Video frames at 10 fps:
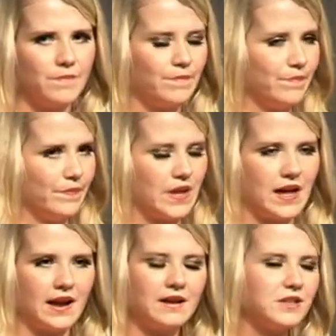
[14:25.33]

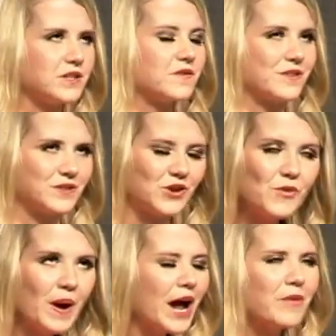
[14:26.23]
And I just felt so
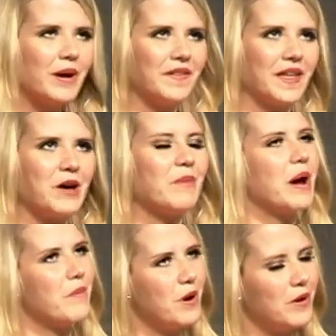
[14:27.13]
bad about that. And
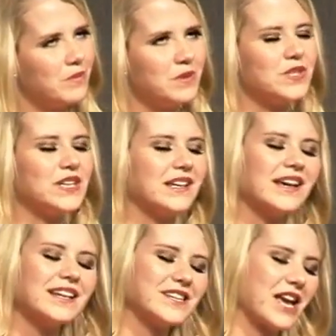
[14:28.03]
my mom, she
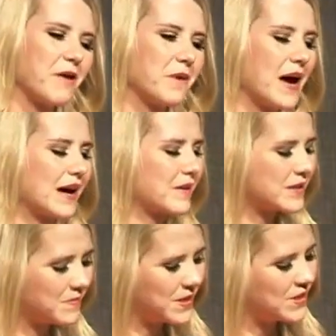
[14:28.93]
came back
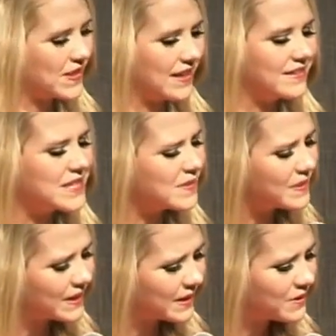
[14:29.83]
to me and she said,
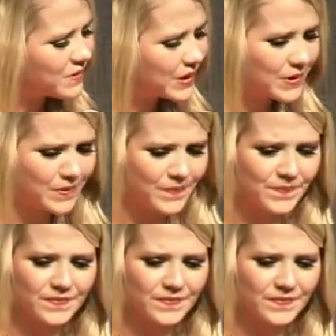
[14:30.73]
Elizabeth, you know,